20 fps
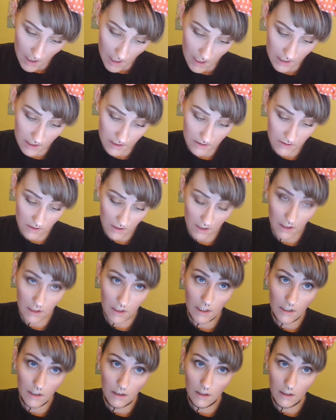It's
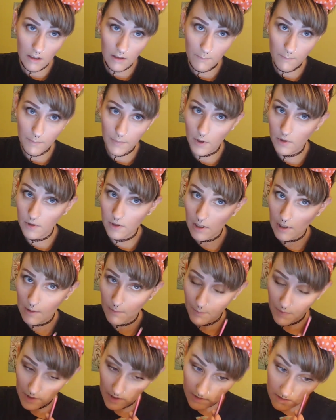like, yeah, you gotta build it
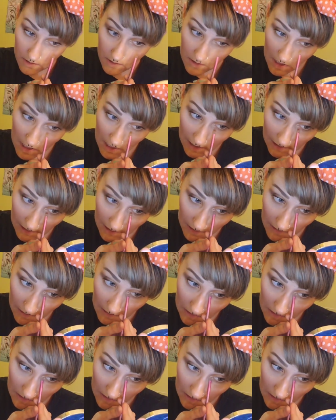up, but it's there.